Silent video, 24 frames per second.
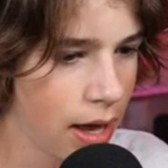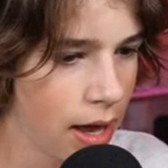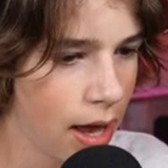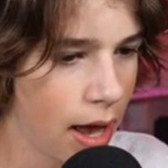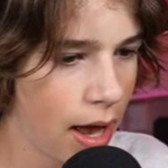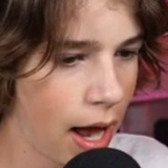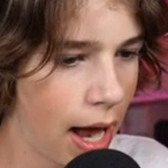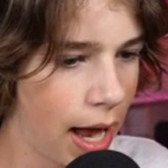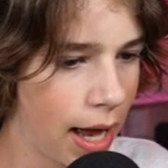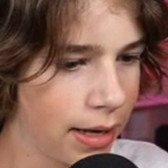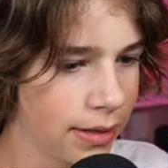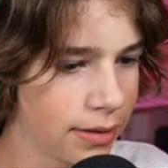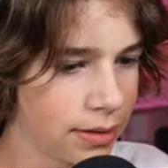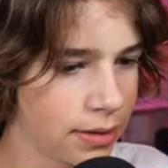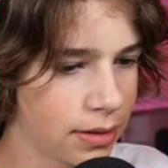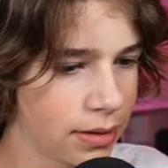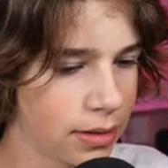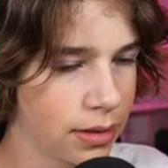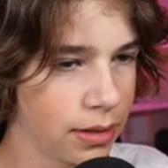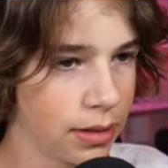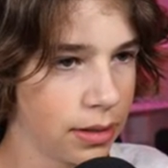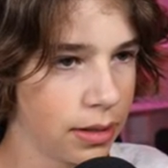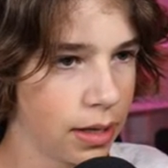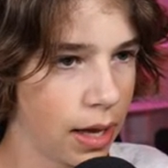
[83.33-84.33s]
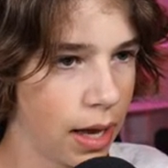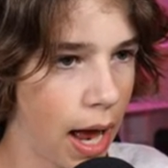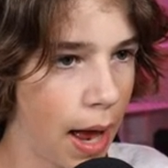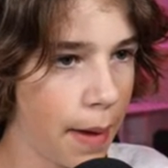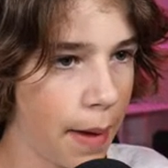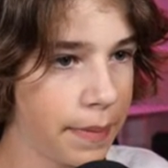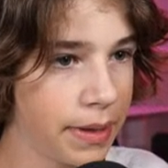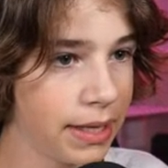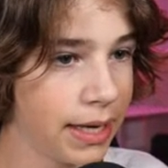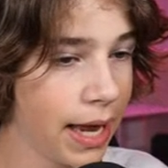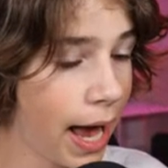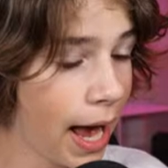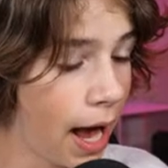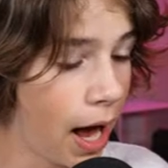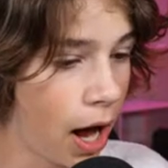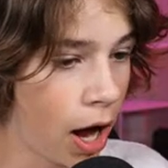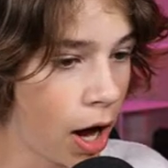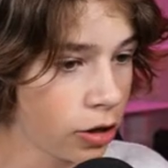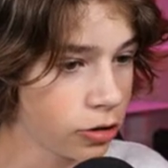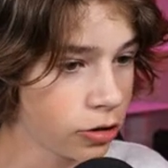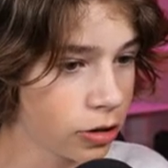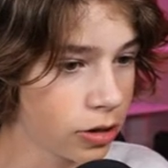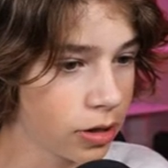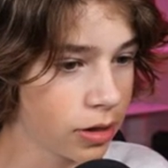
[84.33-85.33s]
Uh I mean, yeah,
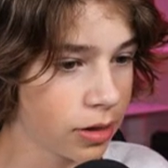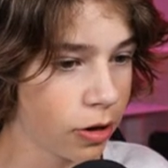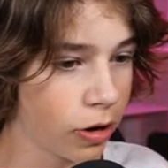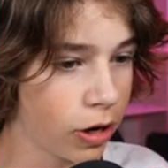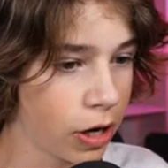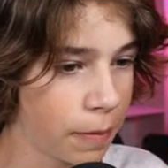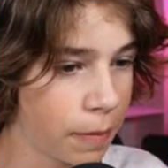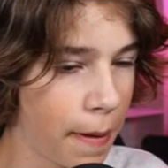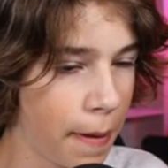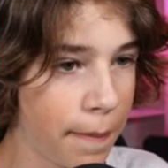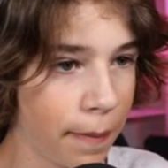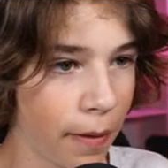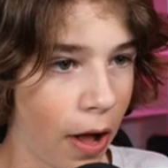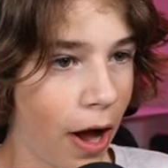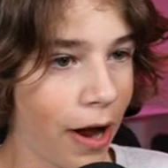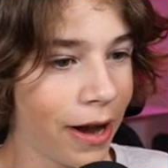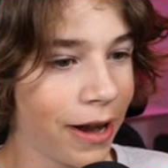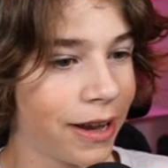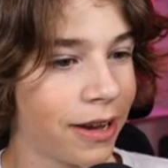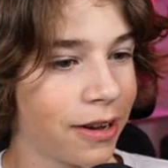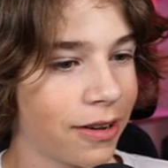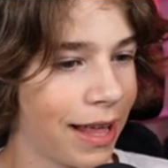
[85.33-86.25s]
130 people are here.